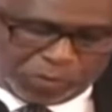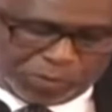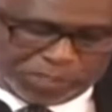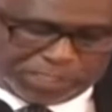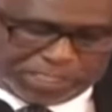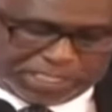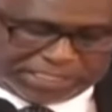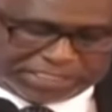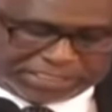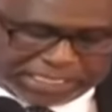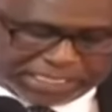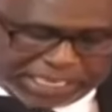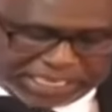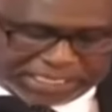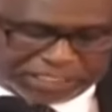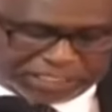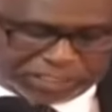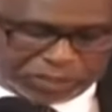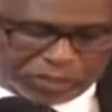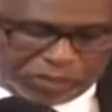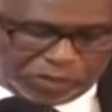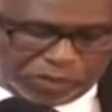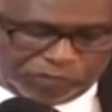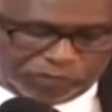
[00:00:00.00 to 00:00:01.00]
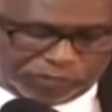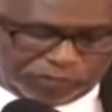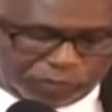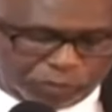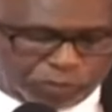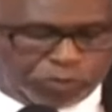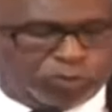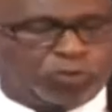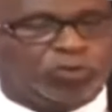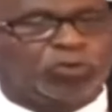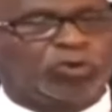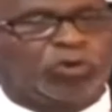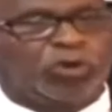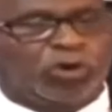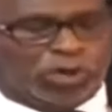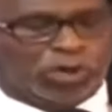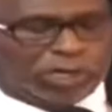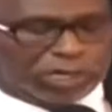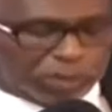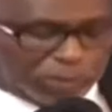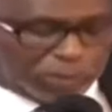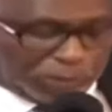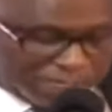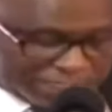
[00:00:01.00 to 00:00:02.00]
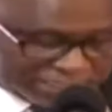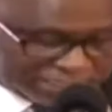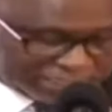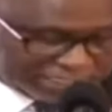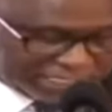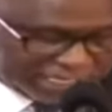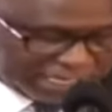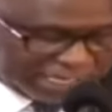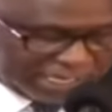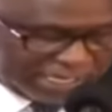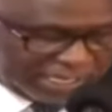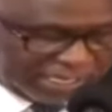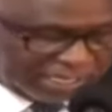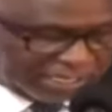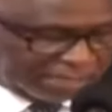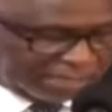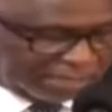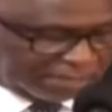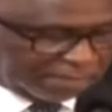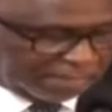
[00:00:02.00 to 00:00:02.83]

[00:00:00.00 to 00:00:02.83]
with the sight of you on a wheelchair,